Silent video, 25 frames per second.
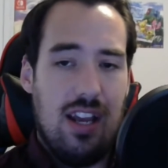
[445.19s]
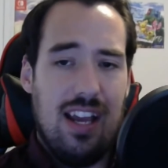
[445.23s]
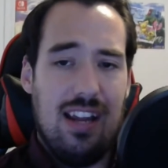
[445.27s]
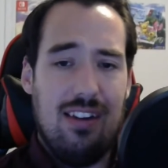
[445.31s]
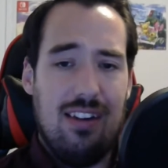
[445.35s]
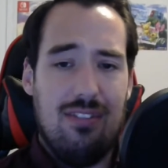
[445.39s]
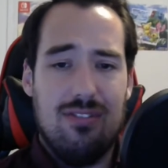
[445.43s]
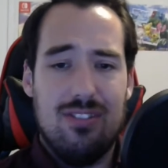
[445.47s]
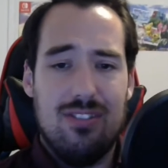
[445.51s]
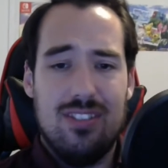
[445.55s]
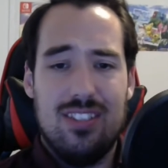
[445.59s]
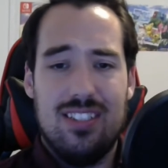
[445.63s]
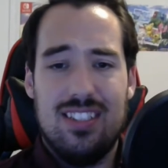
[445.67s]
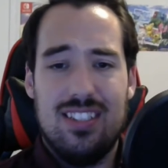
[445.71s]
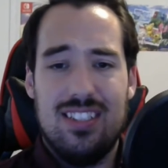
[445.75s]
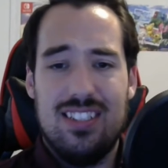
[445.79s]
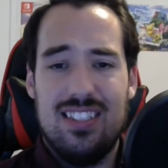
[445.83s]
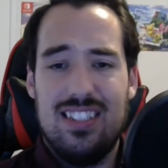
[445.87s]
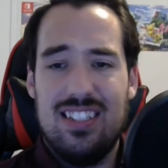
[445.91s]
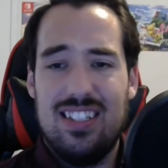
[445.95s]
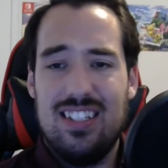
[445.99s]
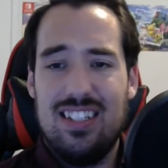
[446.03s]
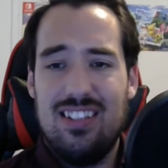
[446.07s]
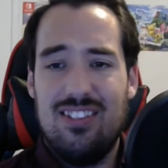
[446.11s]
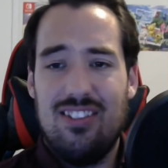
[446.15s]
And it was
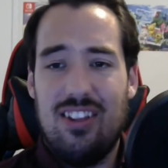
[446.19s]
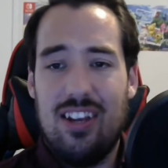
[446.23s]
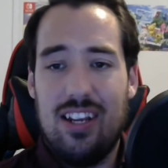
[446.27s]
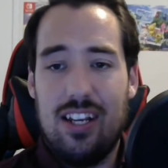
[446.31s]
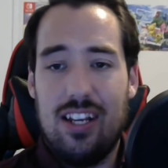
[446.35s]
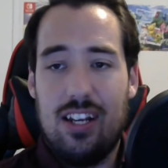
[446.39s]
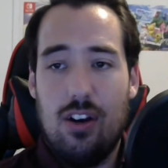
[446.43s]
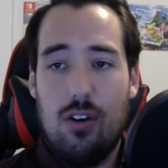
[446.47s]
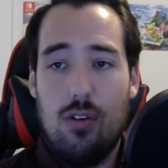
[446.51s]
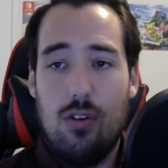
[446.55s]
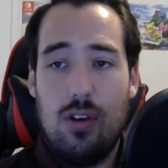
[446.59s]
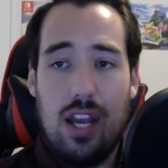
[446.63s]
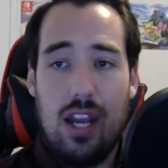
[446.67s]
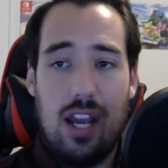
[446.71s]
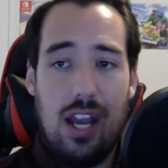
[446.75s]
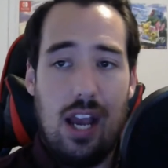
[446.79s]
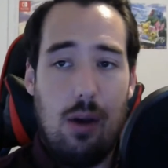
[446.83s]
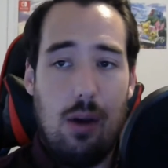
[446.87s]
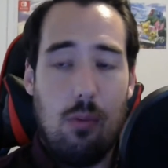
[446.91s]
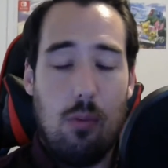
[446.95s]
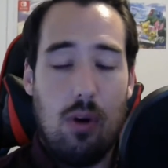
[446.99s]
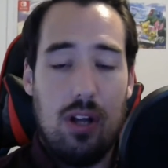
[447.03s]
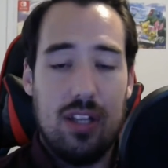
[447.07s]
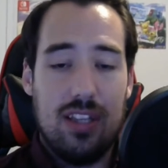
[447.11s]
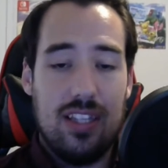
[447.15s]
like, okay,
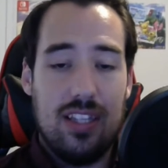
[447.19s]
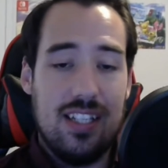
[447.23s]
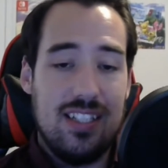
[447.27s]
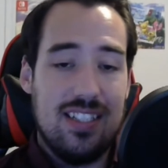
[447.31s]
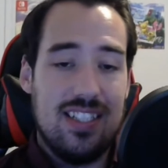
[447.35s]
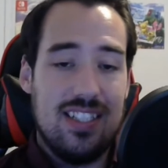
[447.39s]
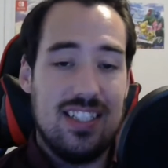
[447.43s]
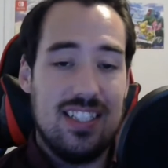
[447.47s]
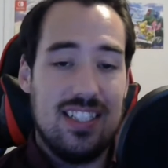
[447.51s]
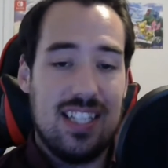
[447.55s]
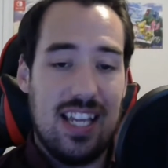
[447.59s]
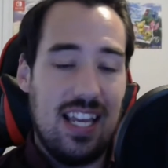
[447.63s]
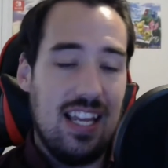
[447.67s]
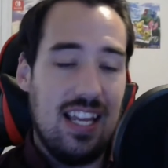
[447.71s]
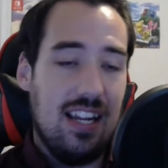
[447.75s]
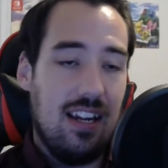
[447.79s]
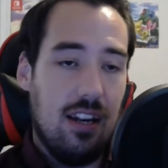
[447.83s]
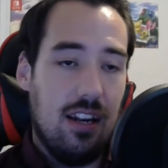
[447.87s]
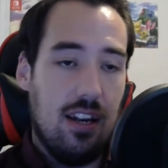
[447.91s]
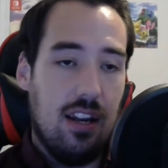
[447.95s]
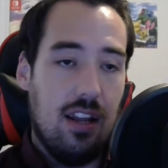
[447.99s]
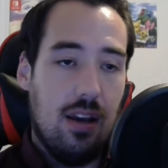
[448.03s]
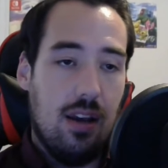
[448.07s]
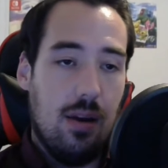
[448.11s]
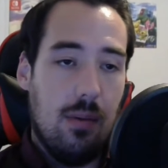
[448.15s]
I want this
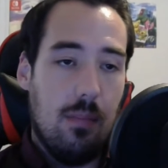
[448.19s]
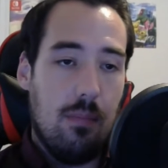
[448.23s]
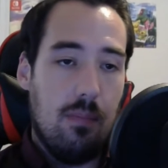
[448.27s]
skin,